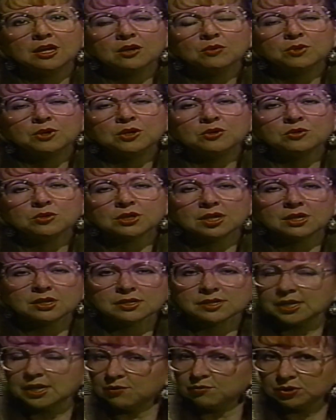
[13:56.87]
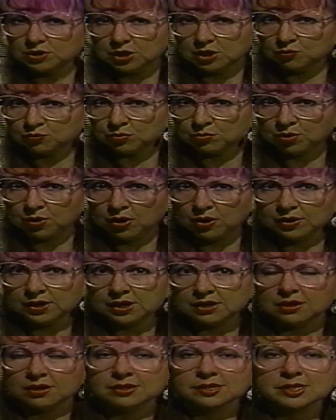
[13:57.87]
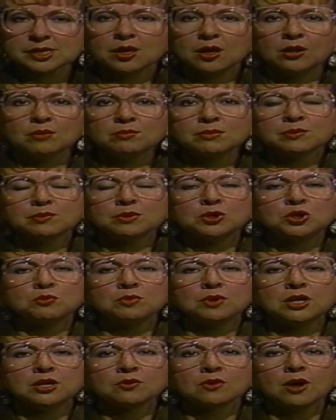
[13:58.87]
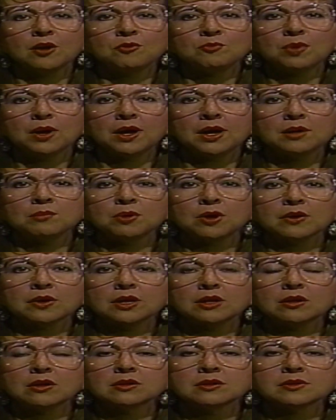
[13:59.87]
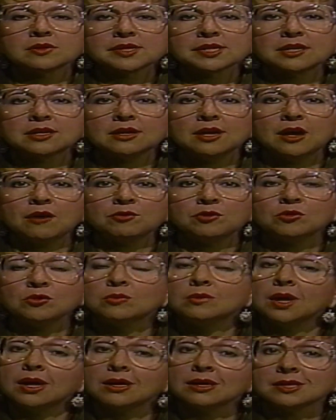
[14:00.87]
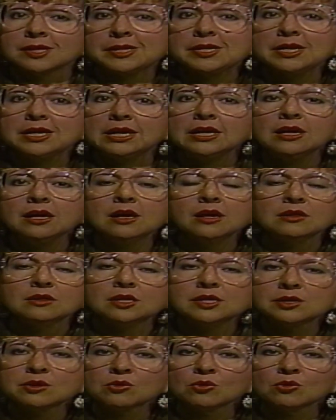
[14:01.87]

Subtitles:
We do things, everything from parking lot slaloms, which you may drive by a parking lot on a Sunday afternoon and see. These are